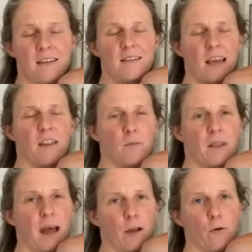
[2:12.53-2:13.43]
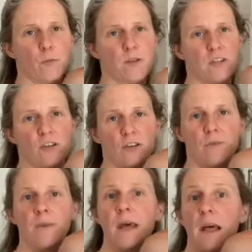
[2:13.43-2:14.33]
to get them in that good position.
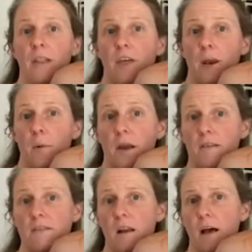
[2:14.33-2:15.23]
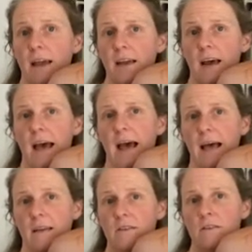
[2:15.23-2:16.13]
Then I'm going to slide a
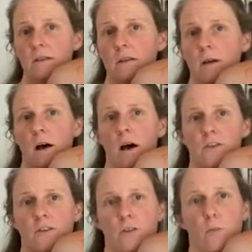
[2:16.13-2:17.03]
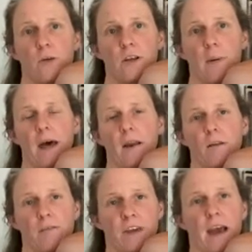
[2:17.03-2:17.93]
hand under the body panel
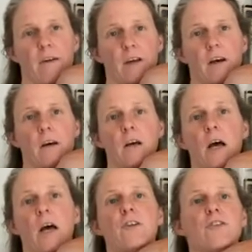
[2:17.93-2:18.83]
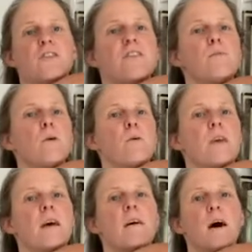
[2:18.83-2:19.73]
of the carrier and just smooth
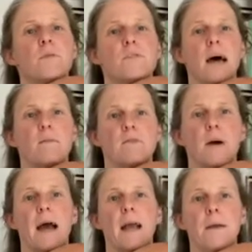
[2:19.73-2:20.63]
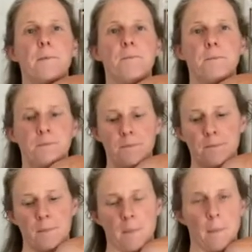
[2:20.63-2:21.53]
it up Sam's back.
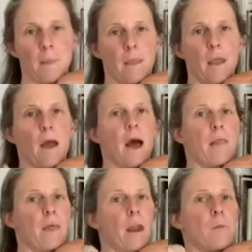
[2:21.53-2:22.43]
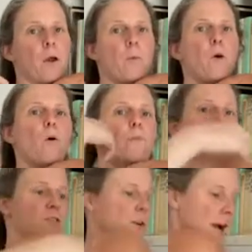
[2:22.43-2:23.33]
And then I'm going to pop the
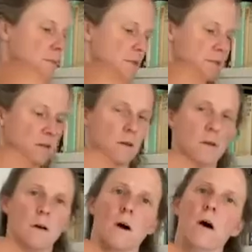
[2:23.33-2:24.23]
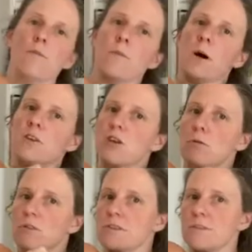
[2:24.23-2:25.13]
straps over my
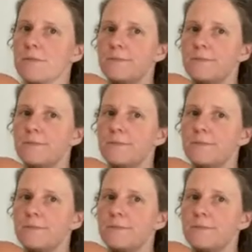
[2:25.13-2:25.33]
shoulders.